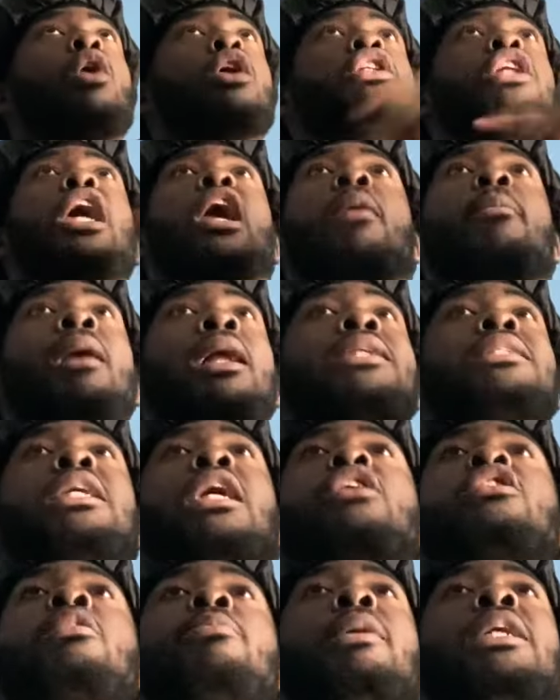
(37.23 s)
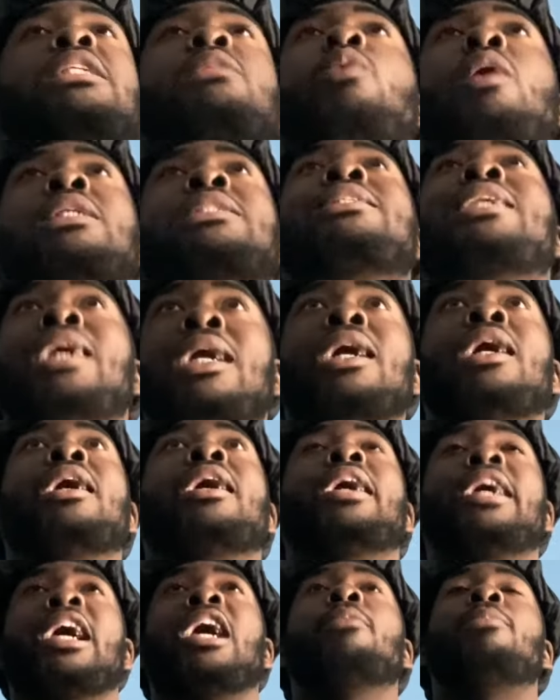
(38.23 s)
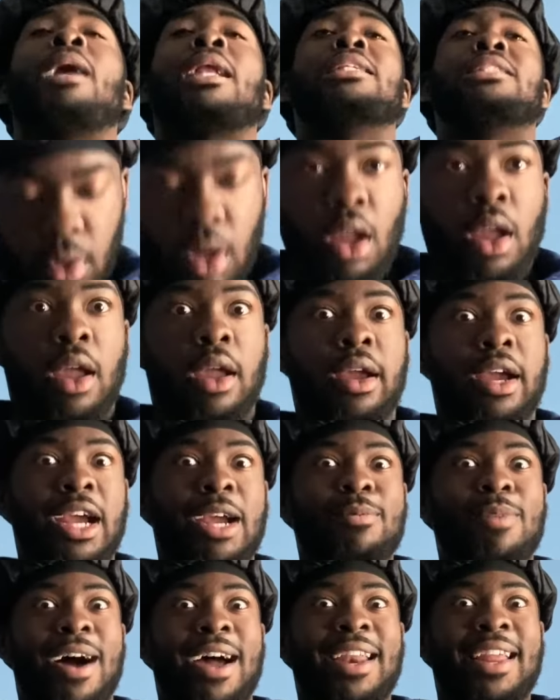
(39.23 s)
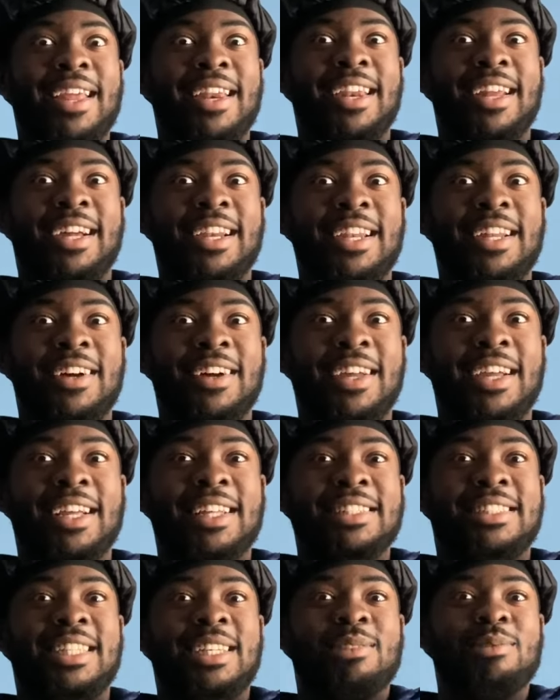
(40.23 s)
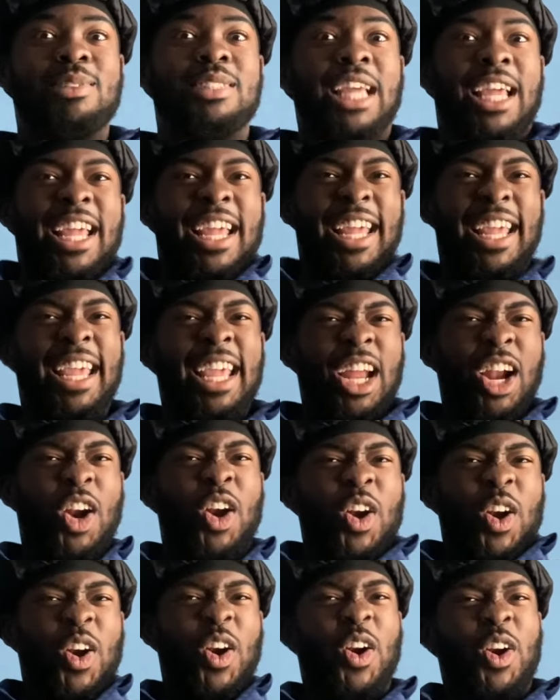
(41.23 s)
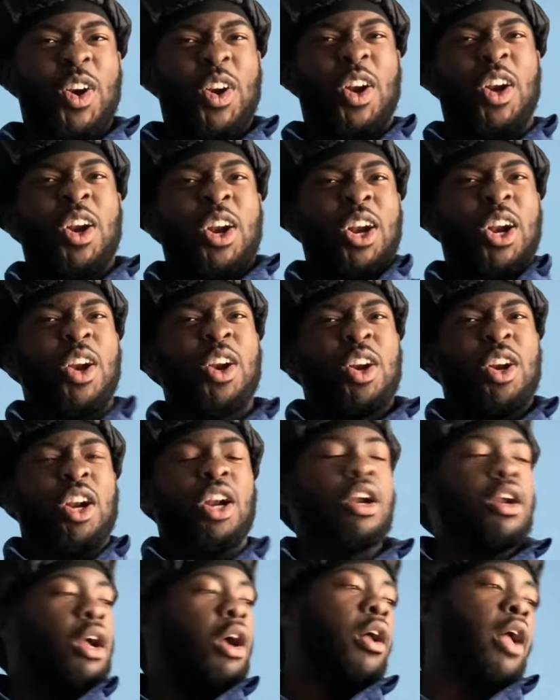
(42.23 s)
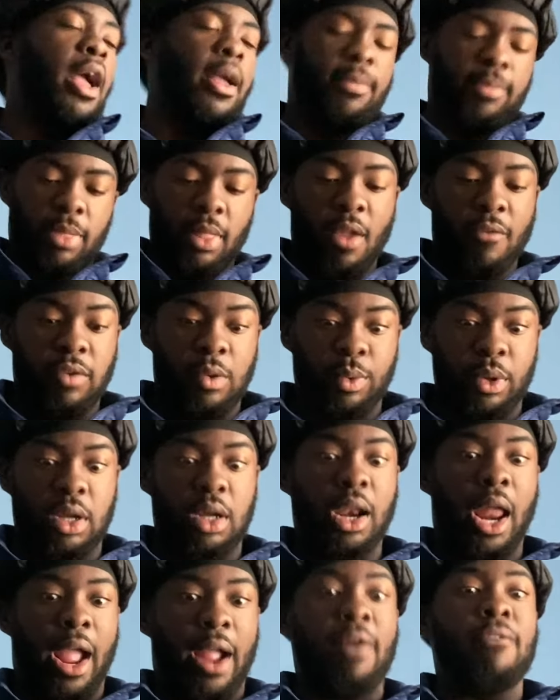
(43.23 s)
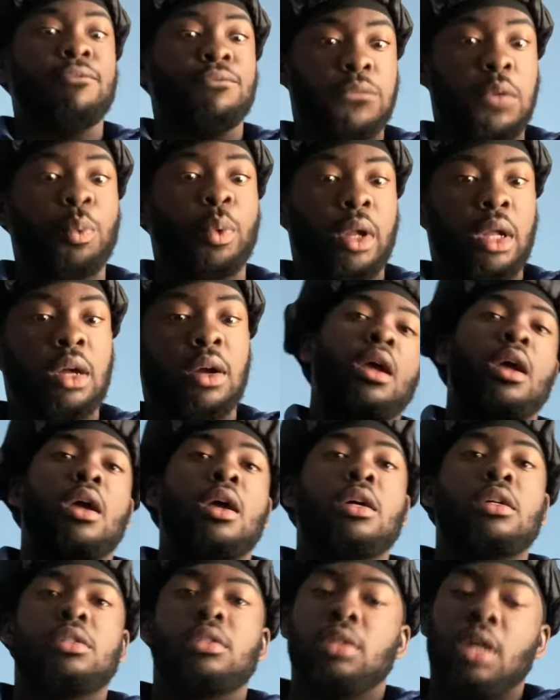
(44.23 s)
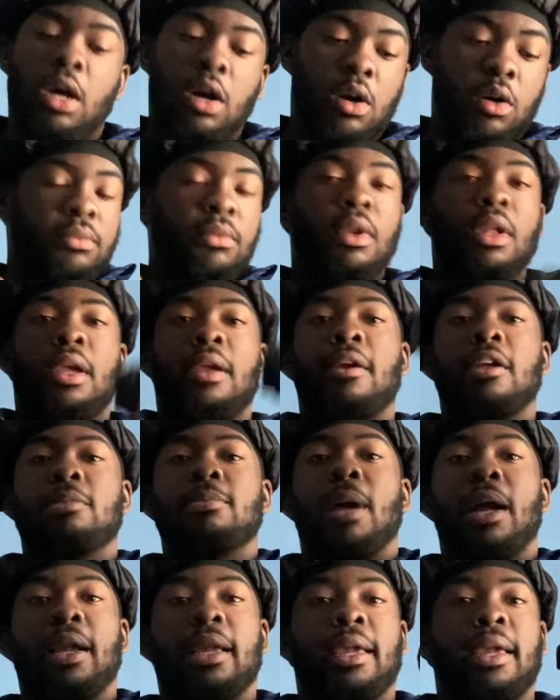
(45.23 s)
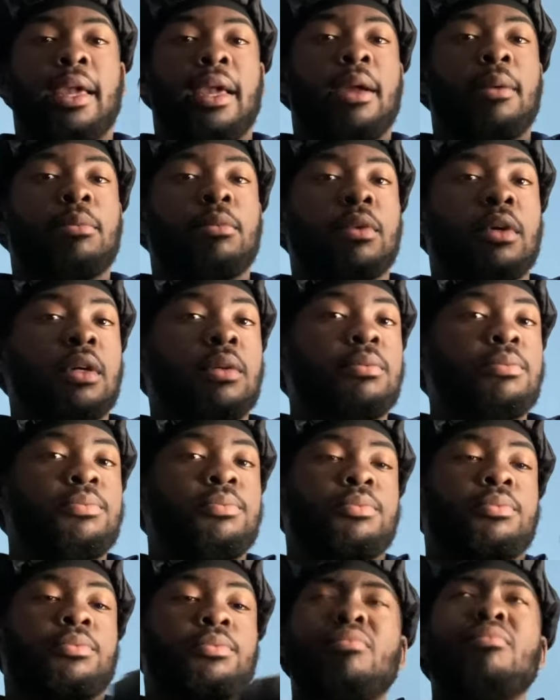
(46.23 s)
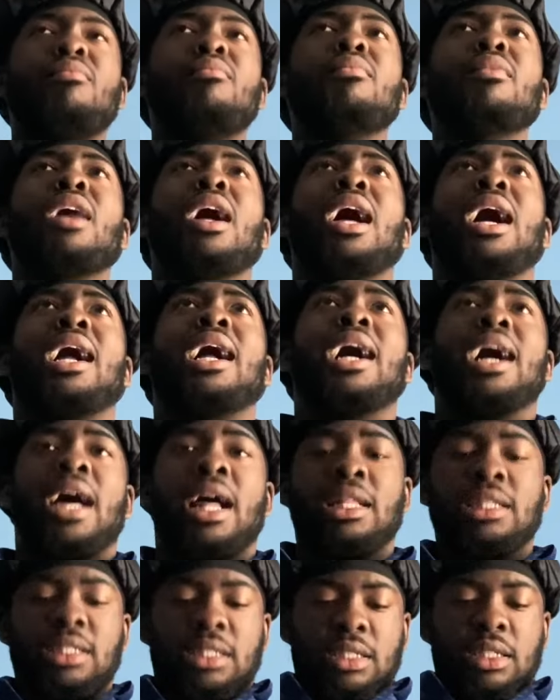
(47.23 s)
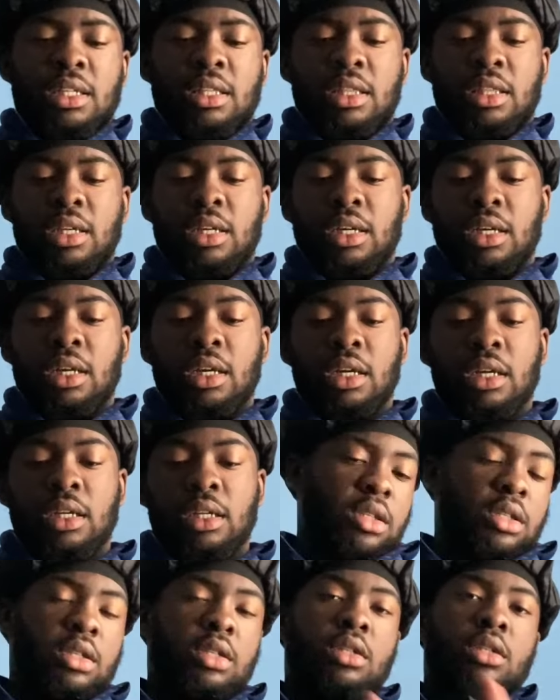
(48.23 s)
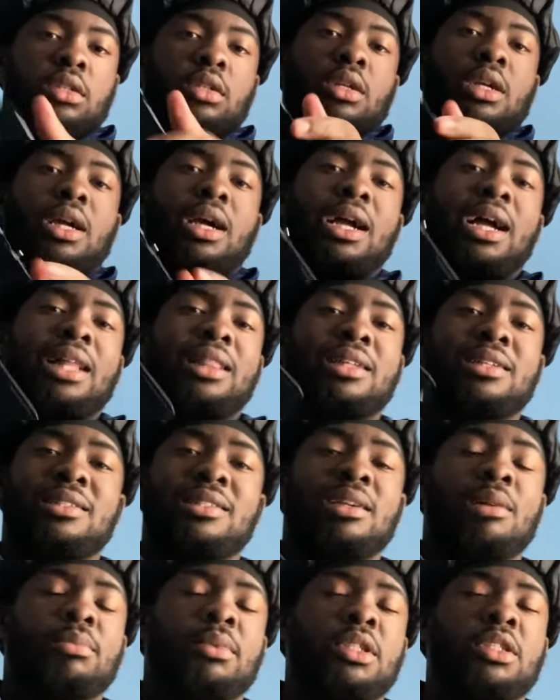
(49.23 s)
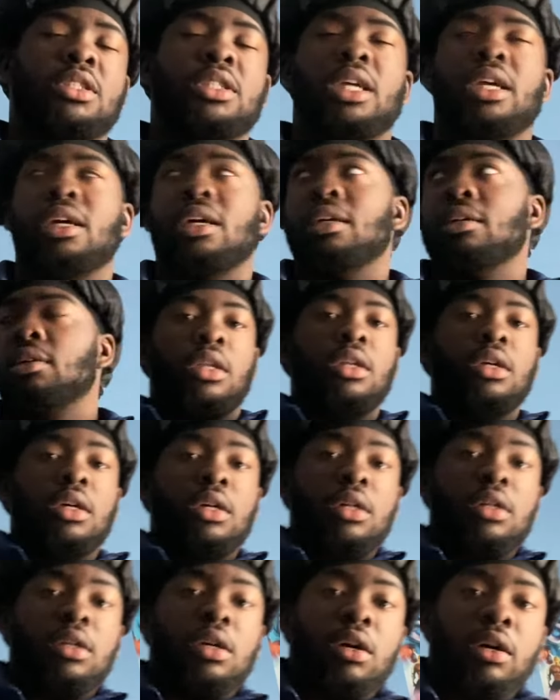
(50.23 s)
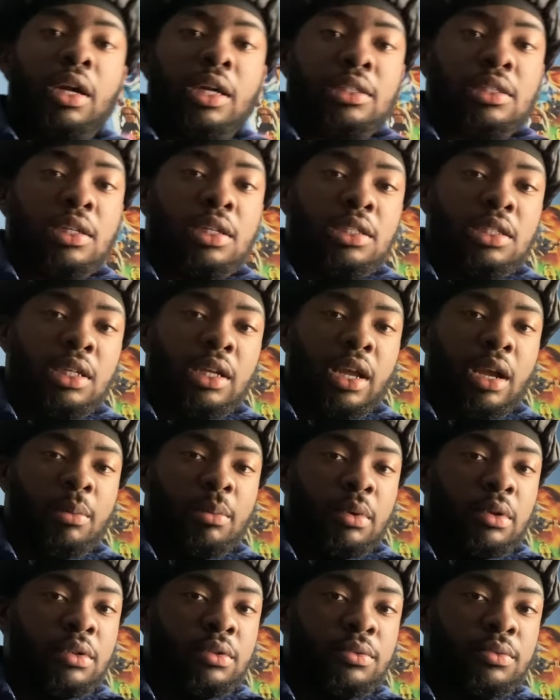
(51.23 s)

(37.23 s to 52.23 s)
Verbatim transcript: everybody tell Jamise what's good. Everybody, everybody in the club getting tips er, er, er, Okay, for real, like for real. So here's my camera. I got the, I got the something, child. Look, okay, so this is a camera.